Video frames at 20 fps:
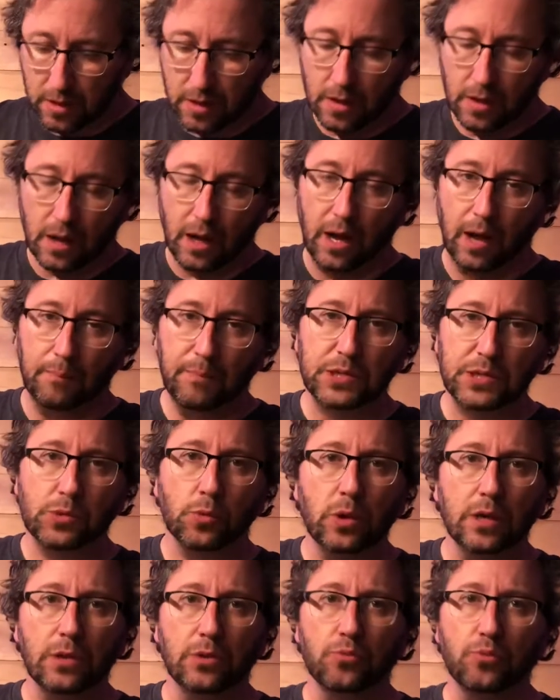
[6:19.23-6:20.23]
That's one
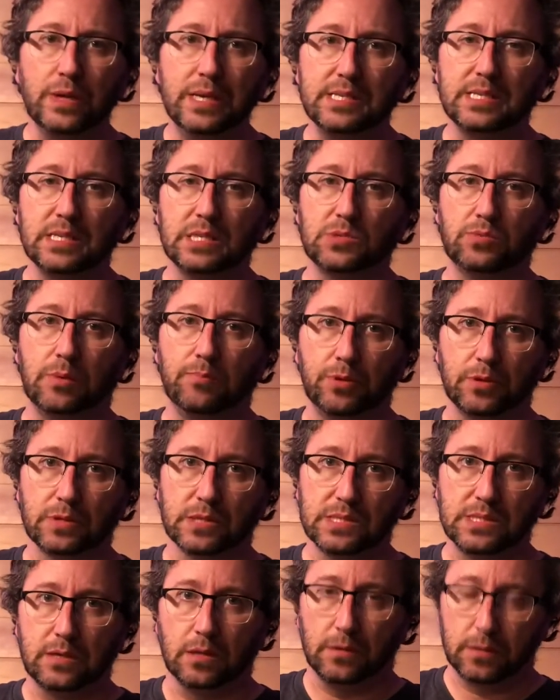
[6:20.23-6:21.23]
of the reasons we put the
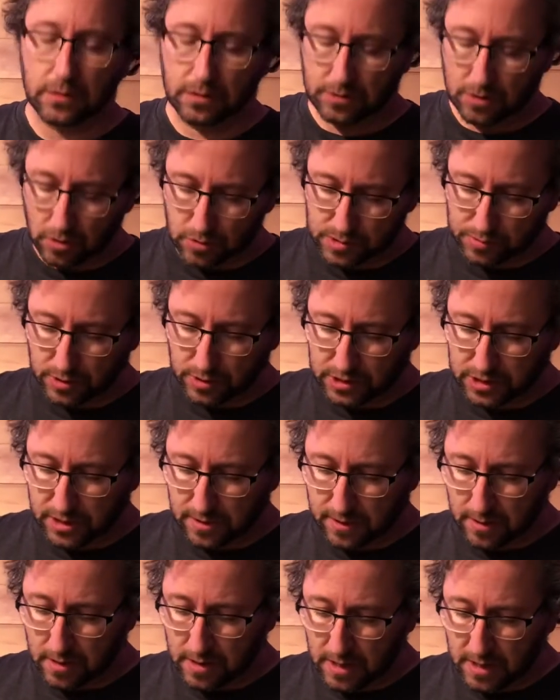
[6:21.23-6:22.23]
silicone nose bridge in
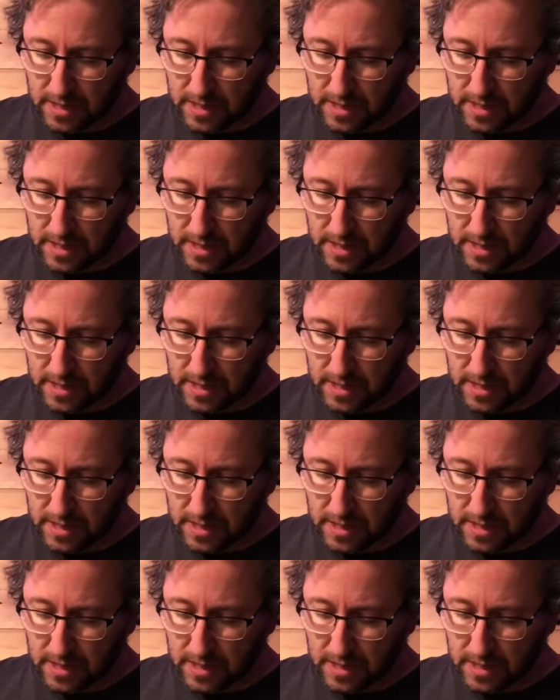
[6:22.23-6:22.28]
there,